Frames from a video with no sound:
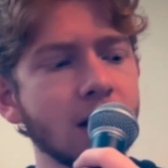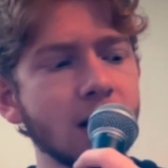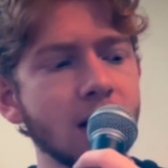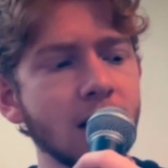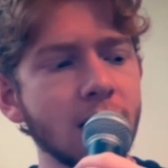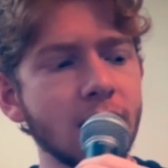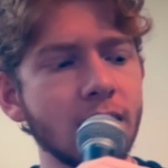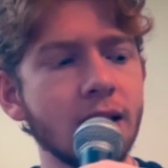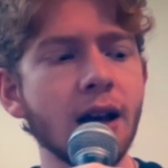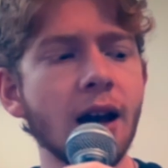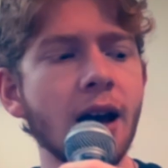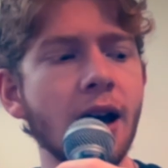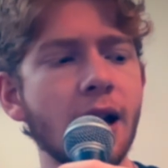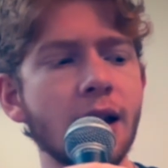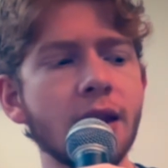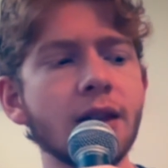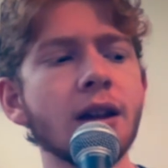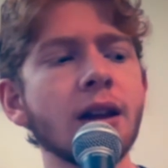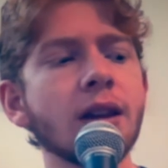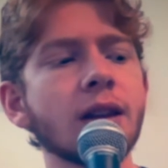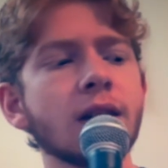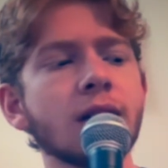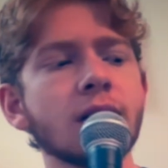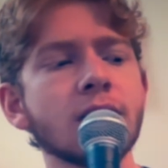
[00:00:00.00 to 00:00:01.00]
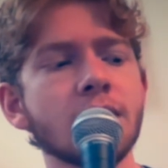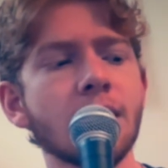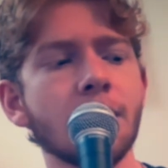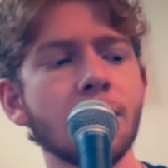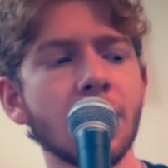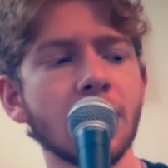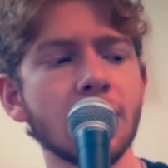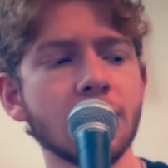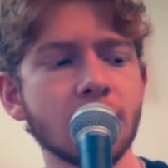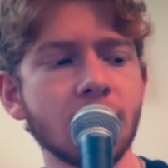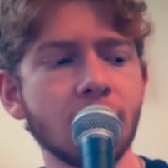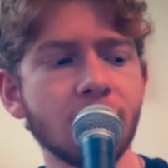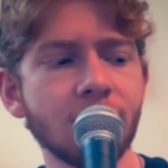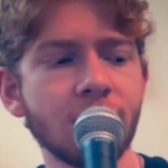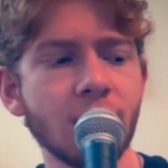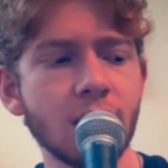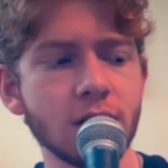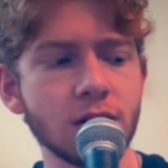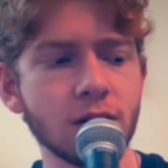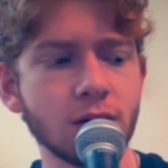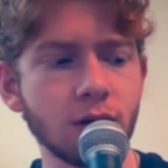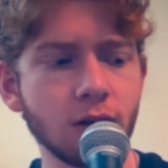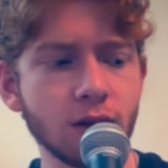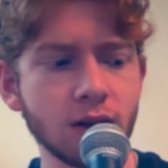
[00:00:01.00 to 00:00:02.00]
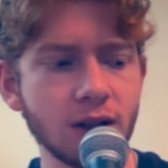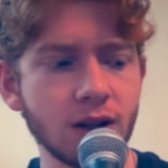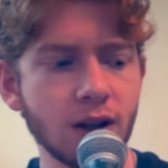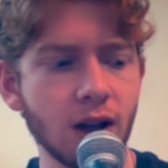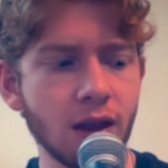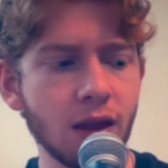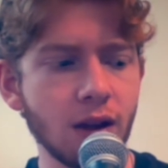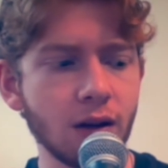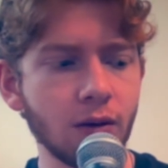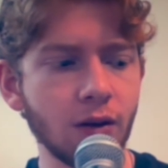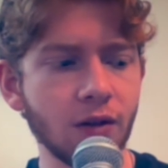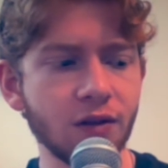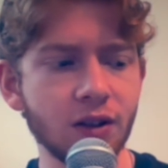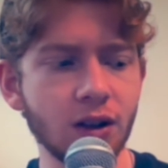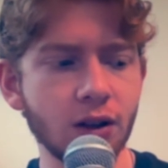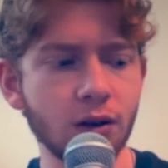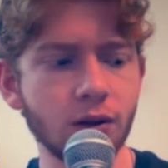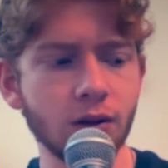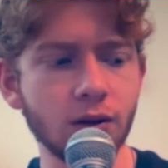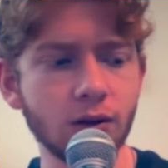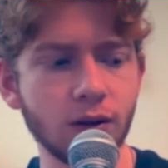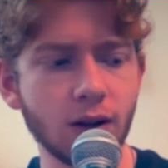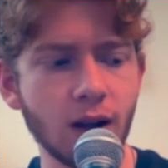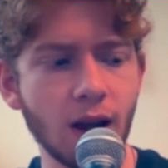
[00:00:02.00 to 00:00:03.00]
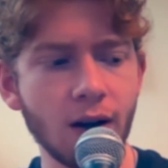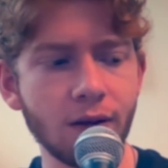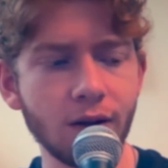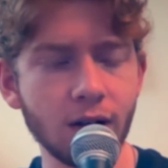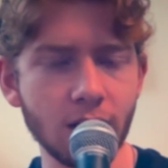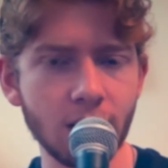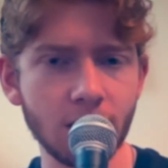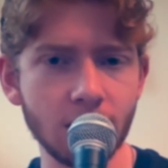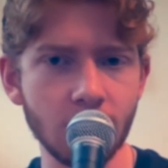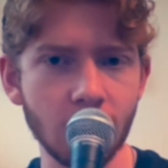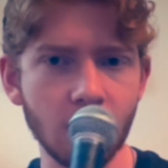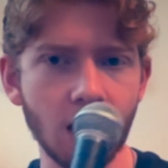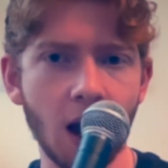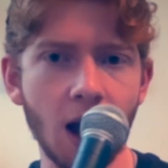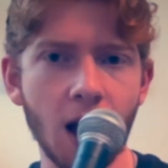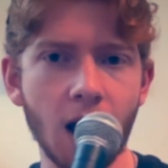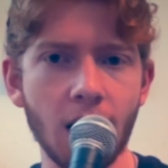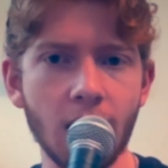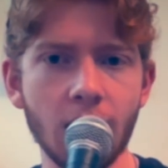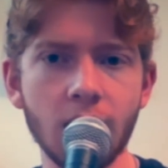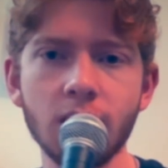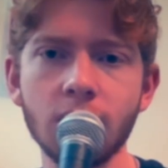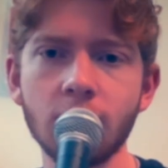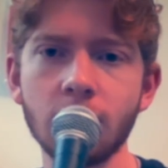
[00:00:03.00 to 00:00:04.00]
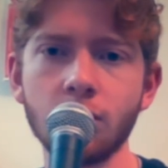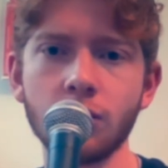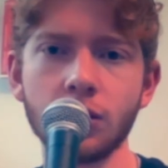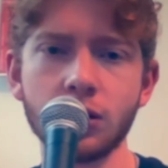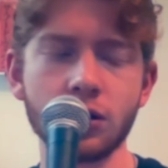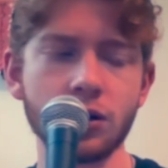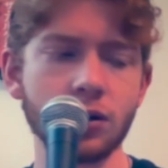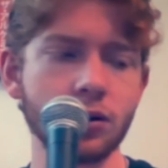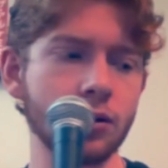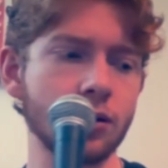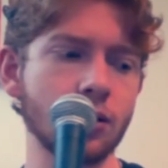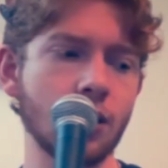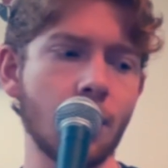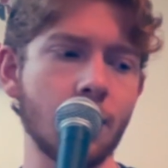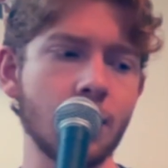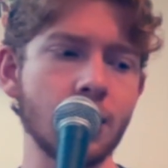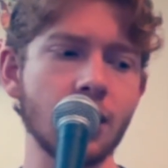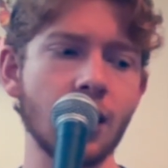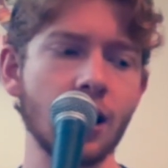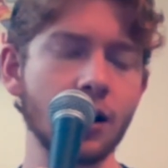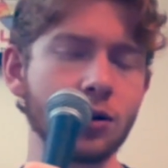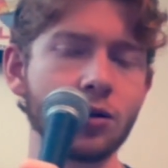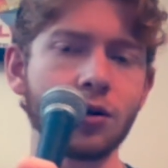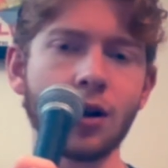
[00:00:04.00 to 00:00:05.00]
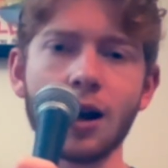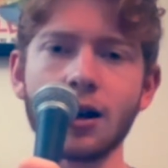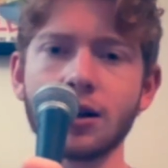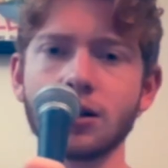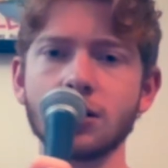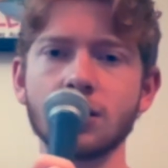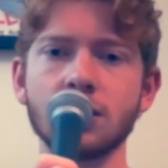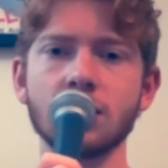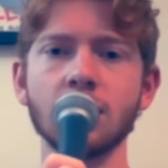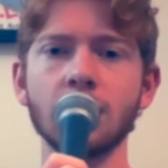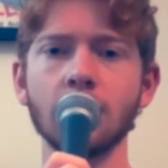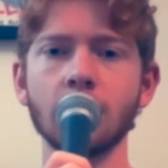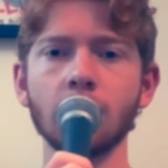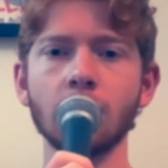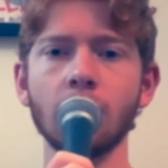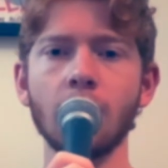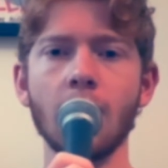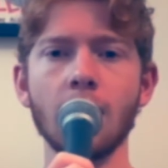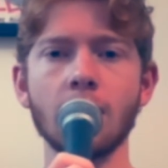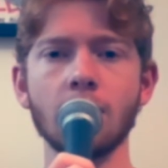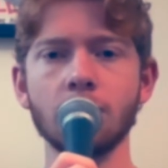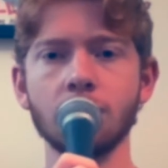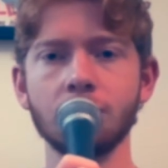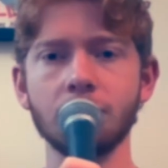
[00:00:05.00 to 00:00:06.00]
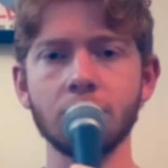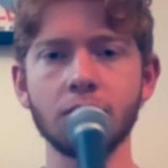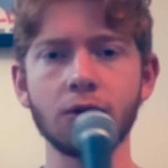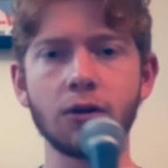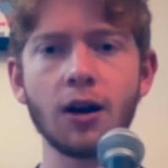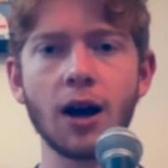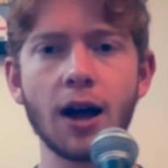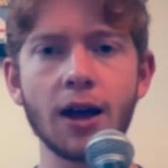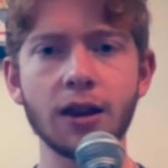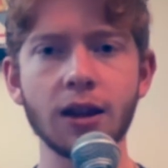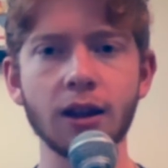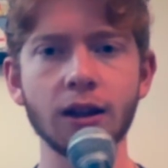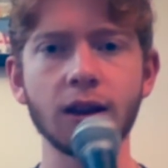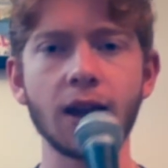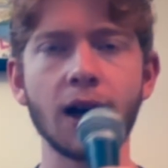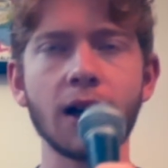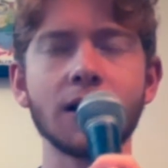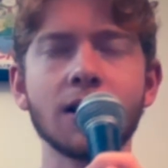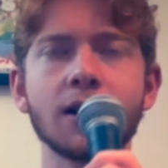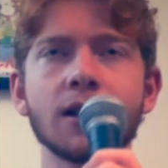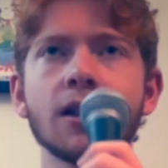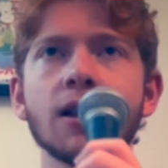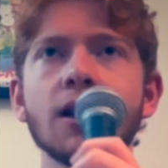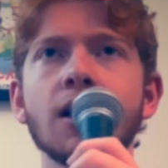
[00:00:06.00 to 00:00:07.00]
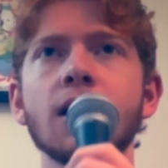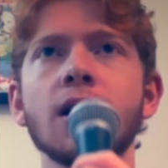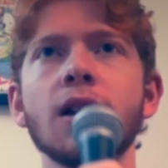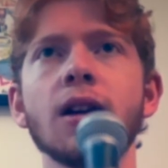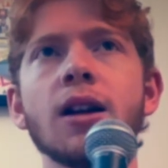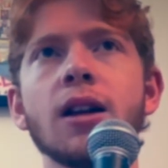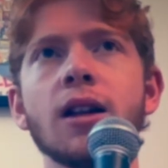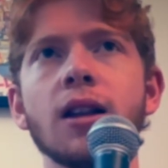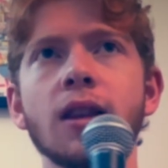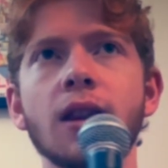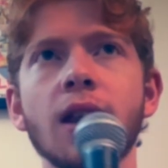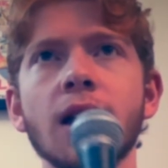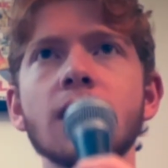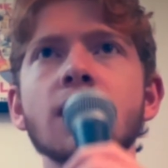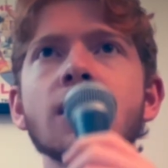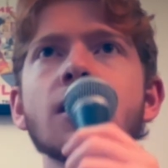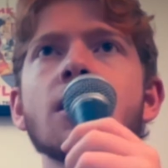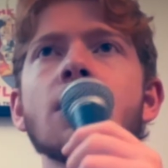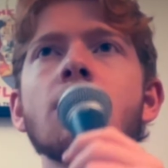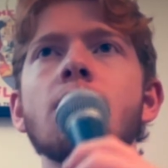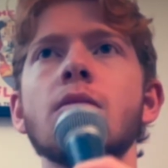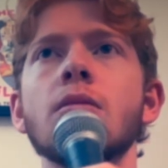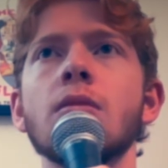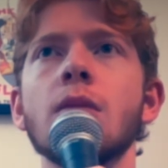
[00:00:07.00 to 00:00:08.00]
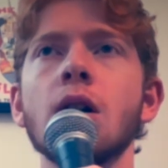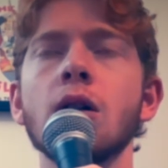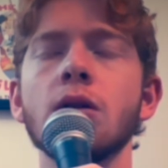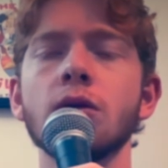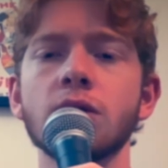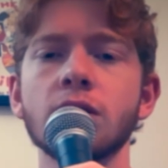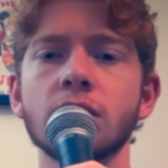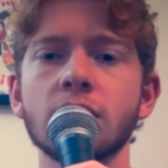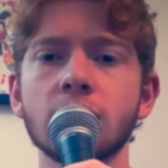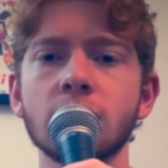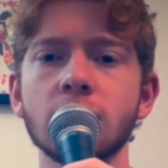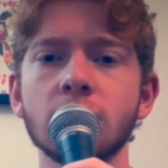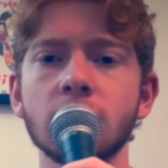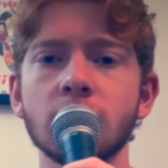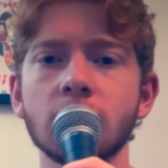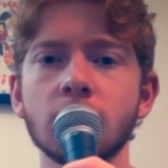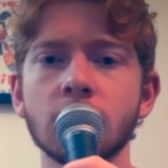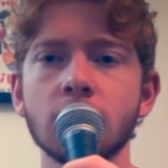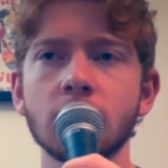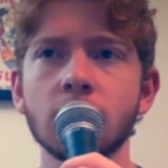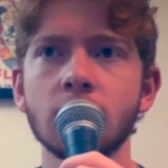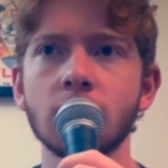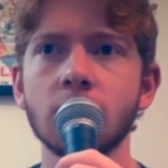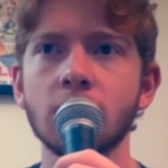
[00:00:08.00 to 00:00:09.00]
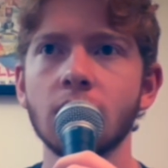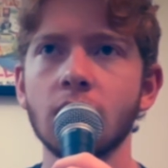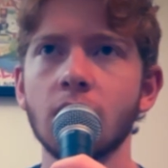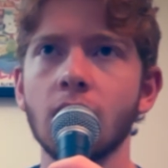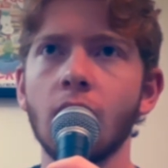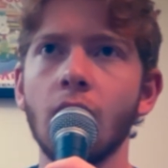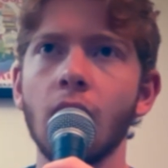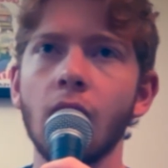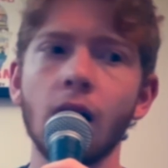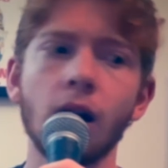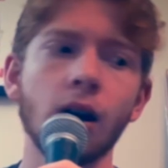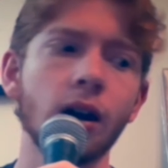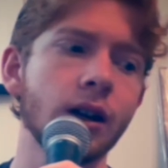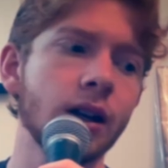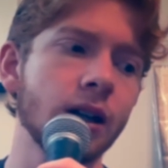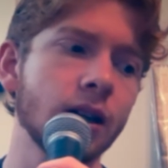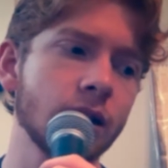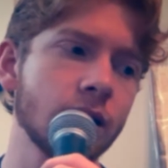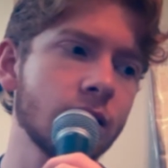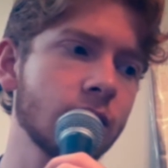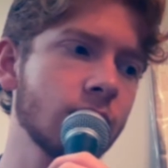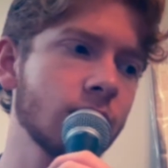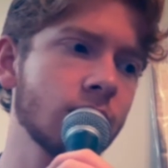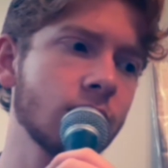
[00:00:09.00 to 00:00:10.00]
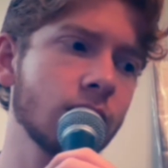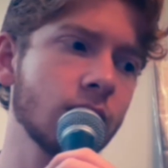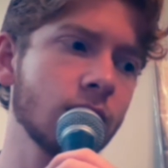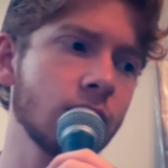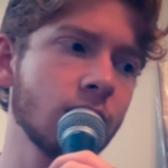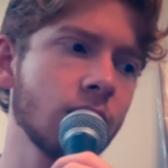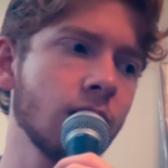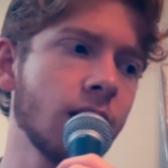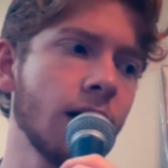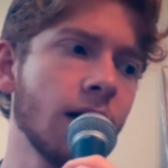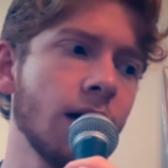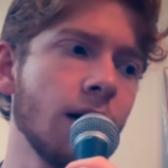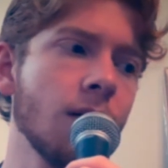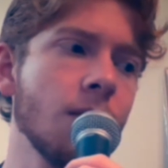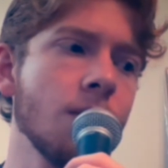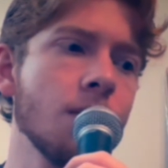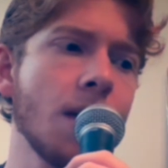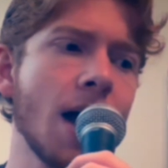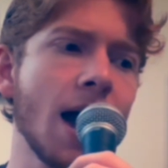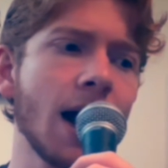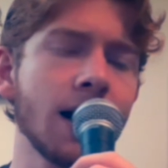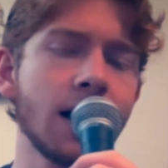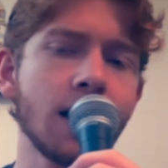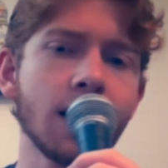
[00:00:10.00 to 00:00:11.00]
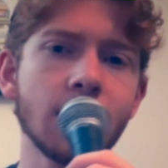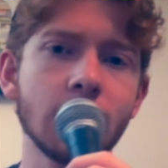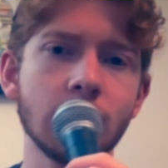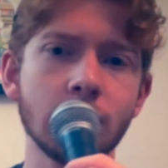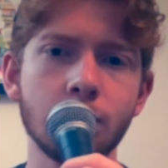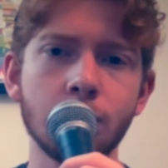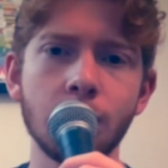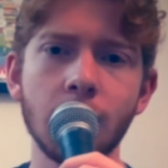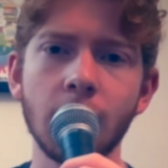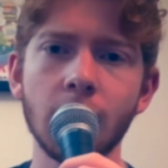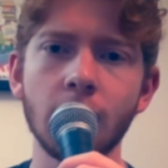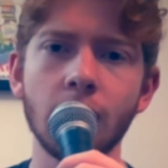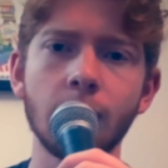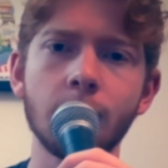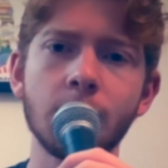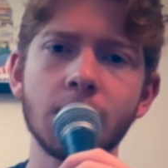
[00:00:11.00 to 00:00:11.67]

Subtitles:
Yeah, then something as confessional as Nothing Revealed, Everything Denied, which, I mean, that track's just incredible. I think that's the most honest Maddie has been up